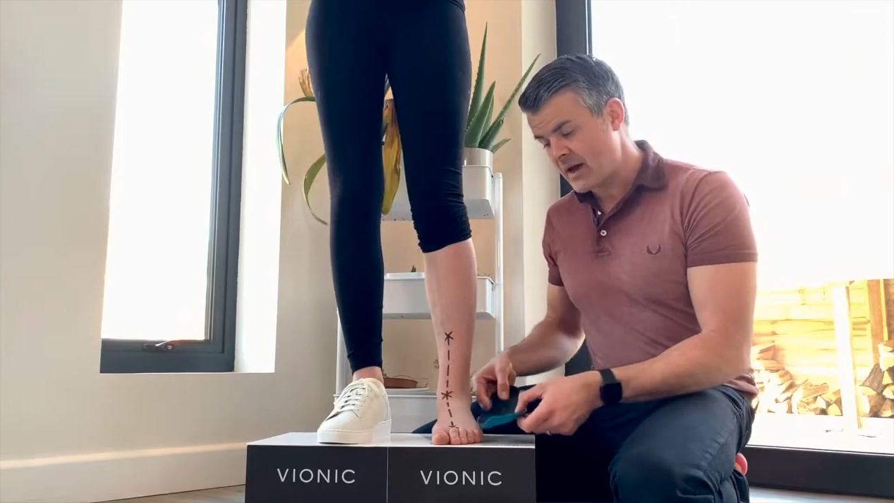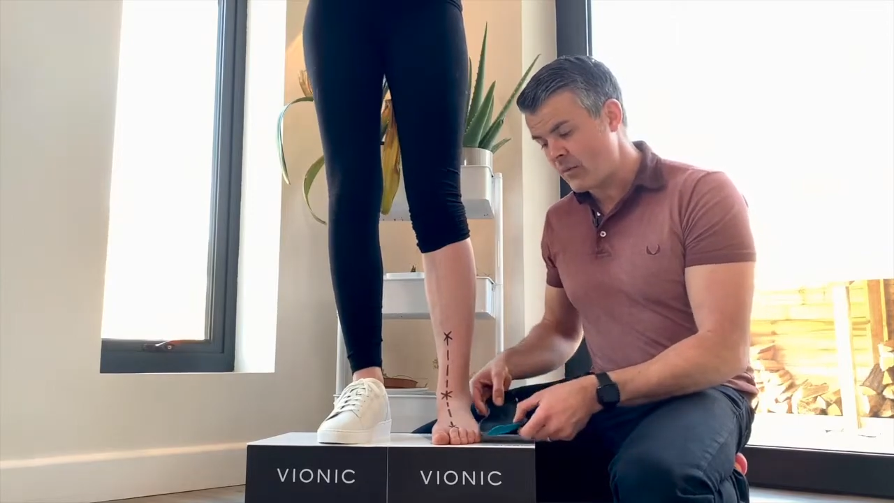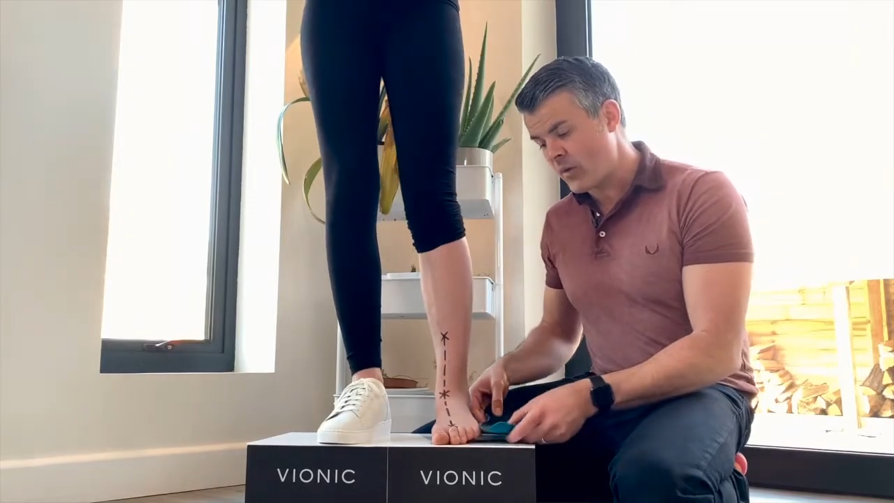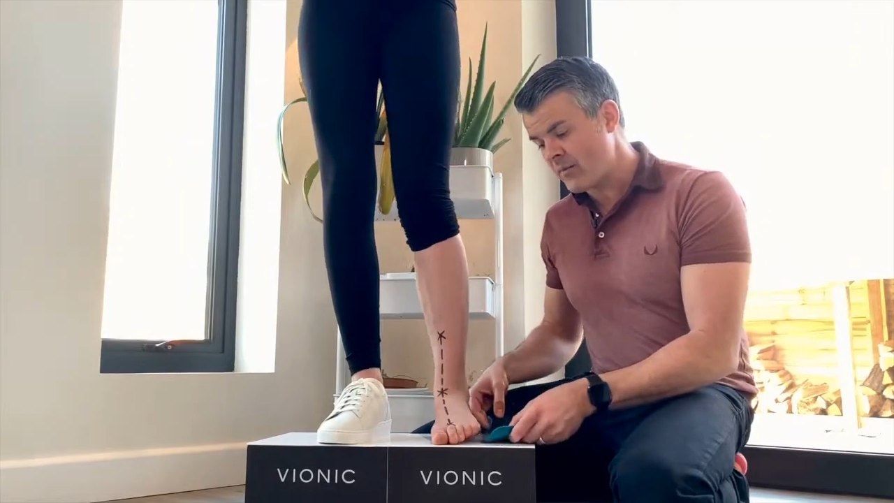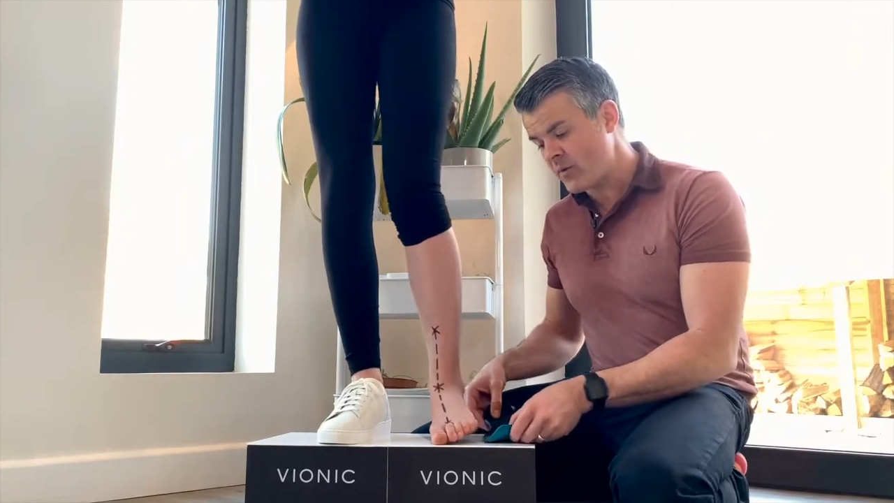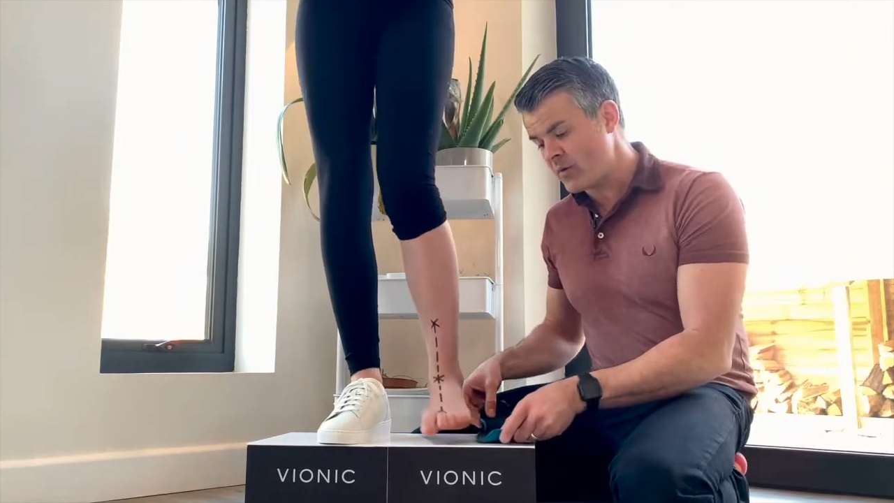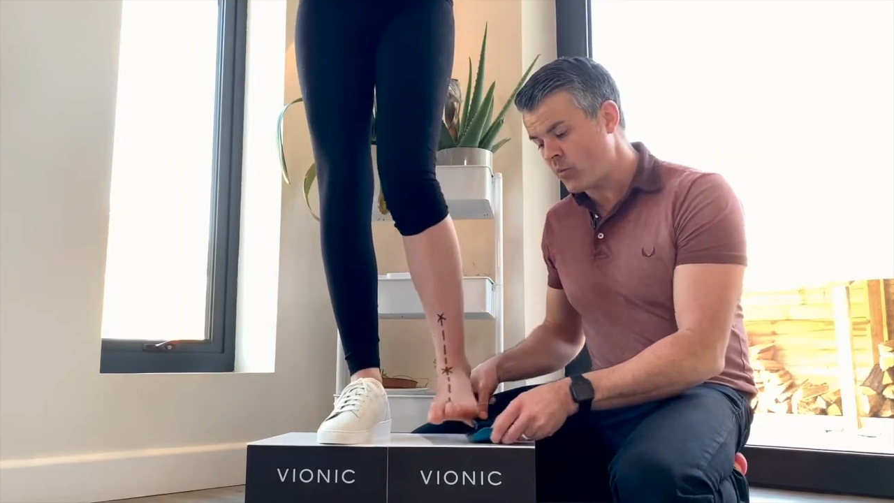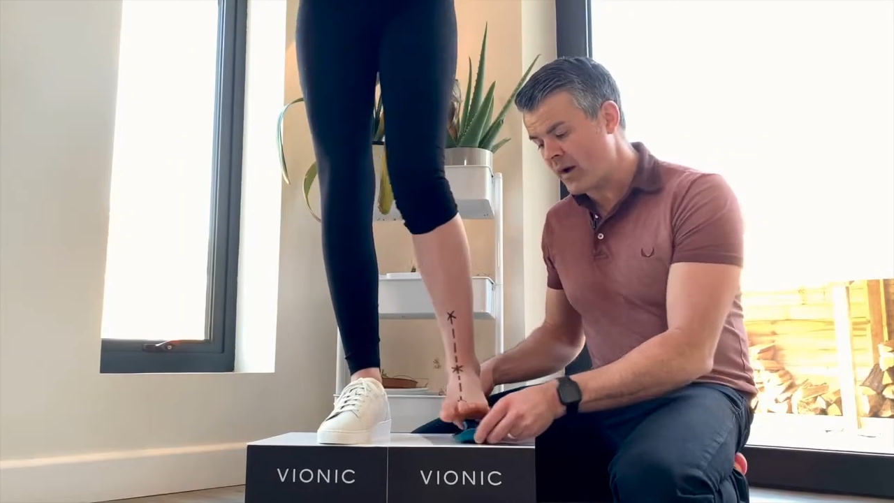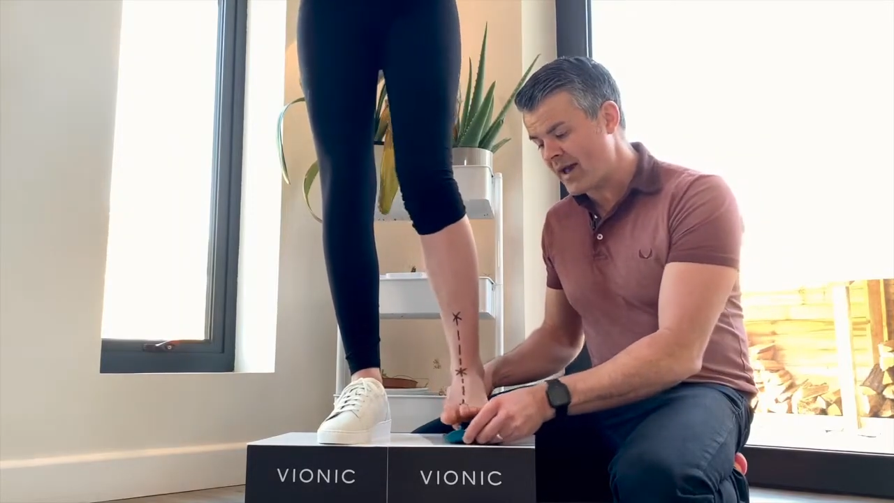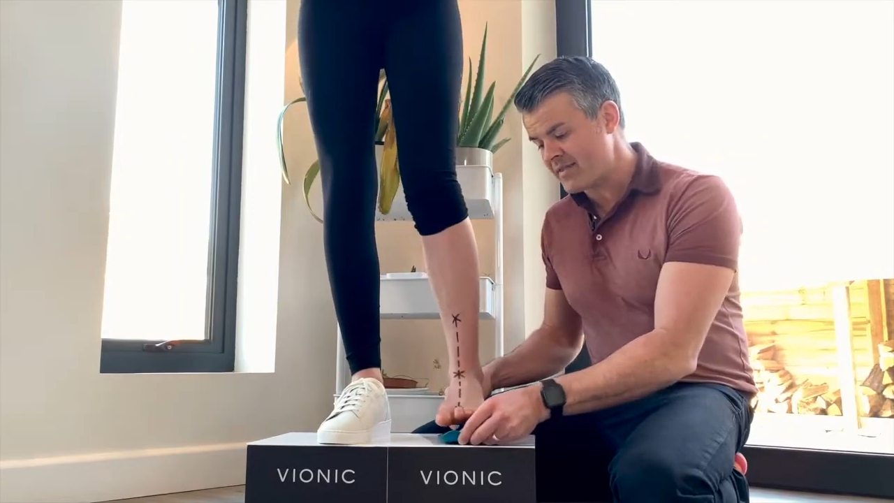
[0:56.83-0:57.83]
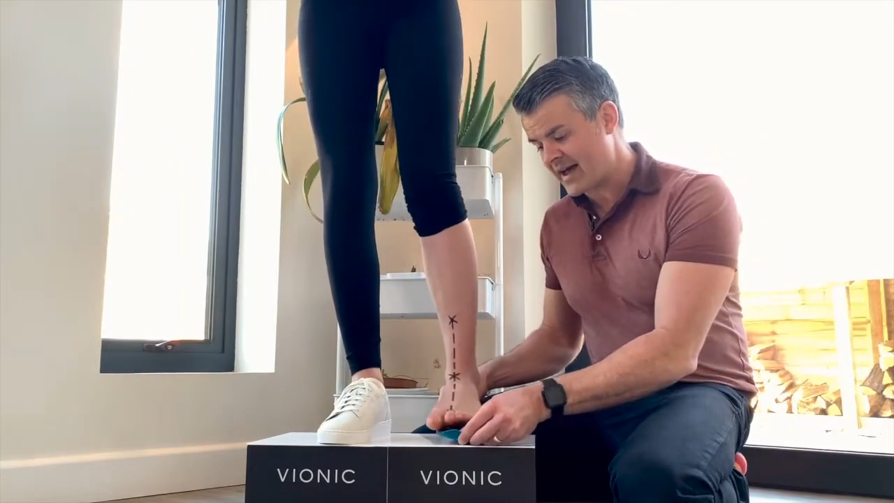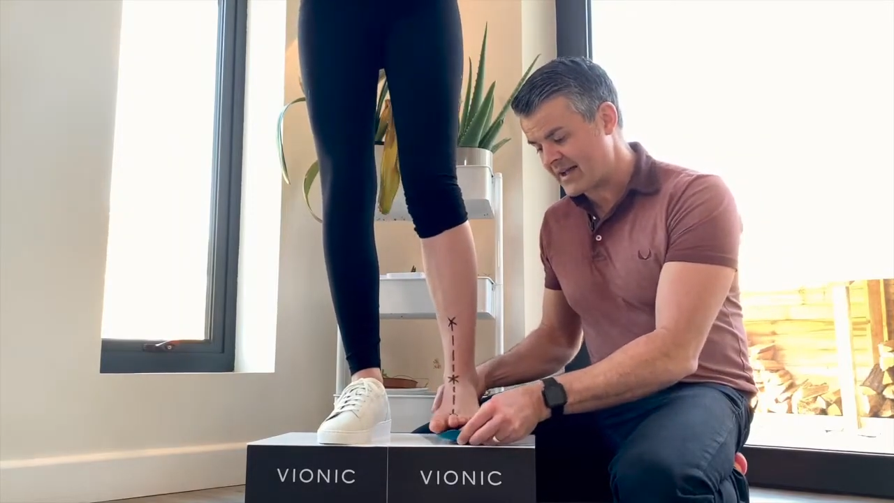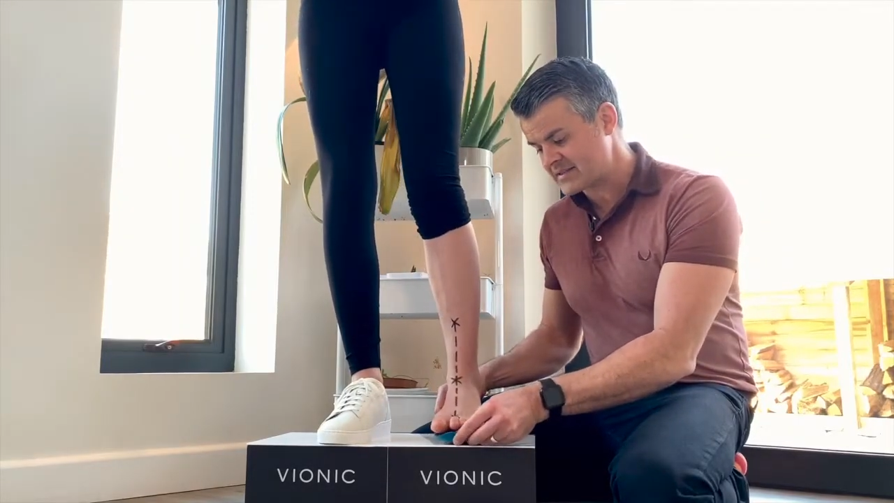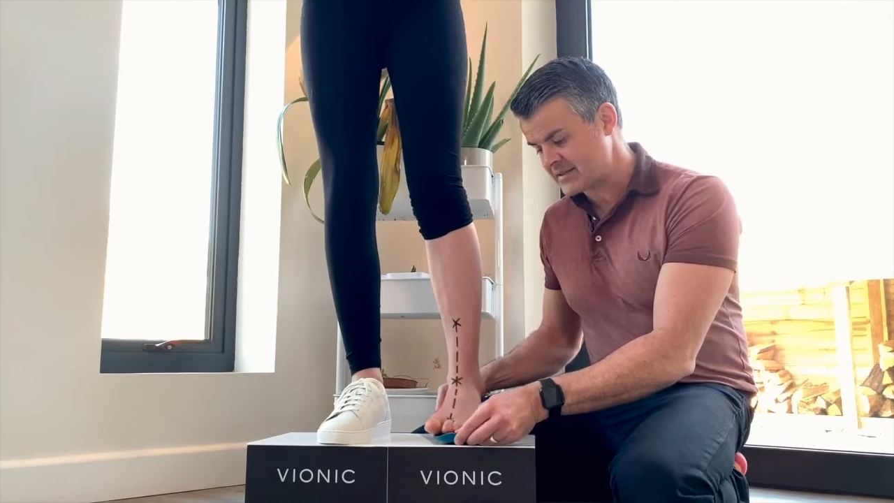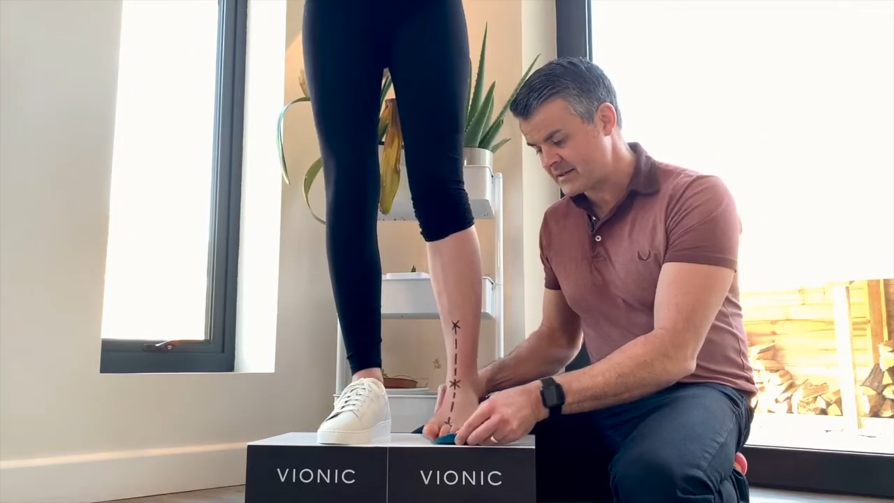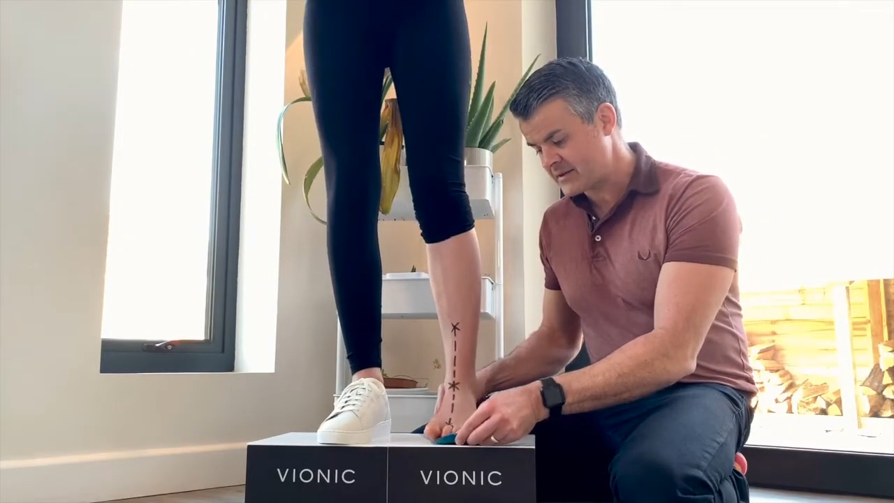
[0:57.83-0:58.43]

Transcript: And when we wear that